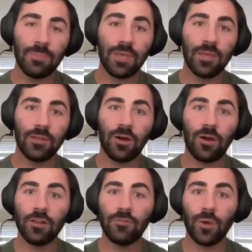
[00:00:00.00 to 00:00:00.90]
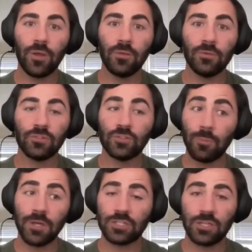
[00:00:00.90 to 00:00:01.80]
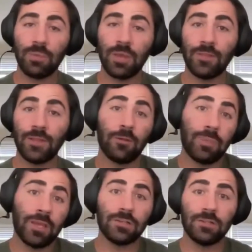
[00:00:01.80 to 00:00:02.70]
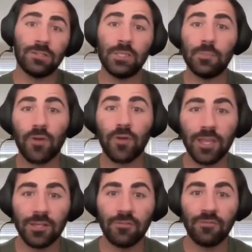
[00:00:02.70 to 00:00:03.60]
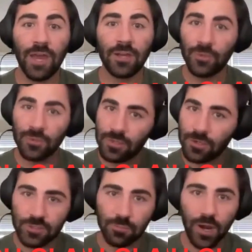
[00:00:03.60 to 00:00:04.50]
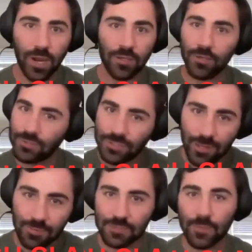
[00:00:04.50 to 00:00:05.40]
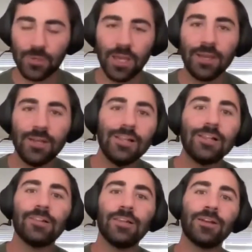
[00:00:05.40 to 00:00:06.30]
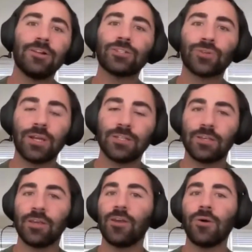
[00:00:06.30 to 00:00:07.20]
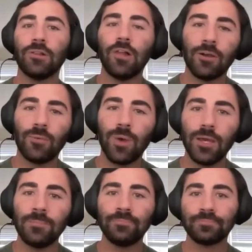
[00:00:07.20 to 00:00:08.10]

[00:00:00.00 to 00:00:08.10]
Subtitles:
in olive oil so much in the pan that you're basically deep frying it in fat. Use a little spray, use a tablespoon. Like, little tricks can go a long way.